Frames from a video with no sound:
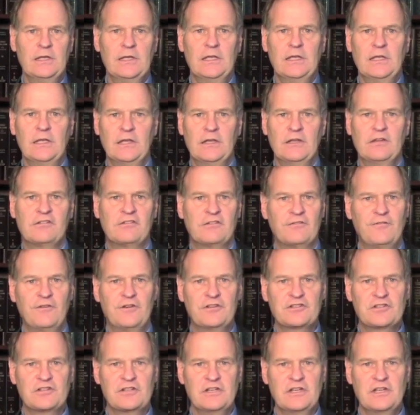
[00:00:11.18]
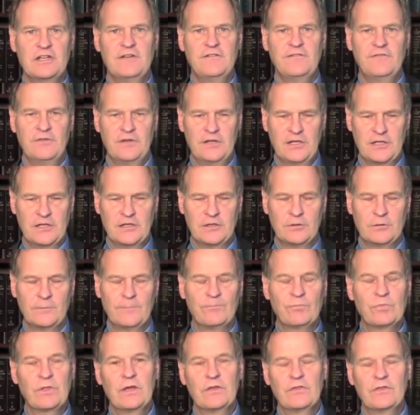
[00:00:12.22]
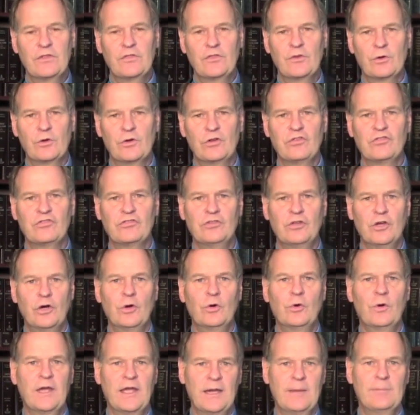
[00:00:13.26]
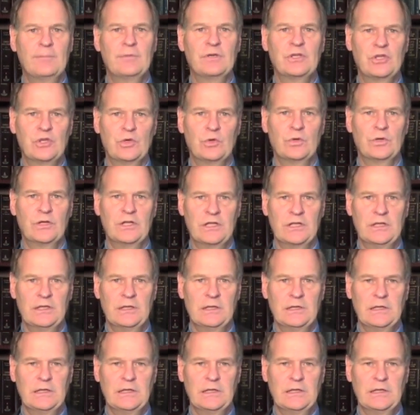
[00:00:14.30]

in sufficient detail that there is no ambiguity,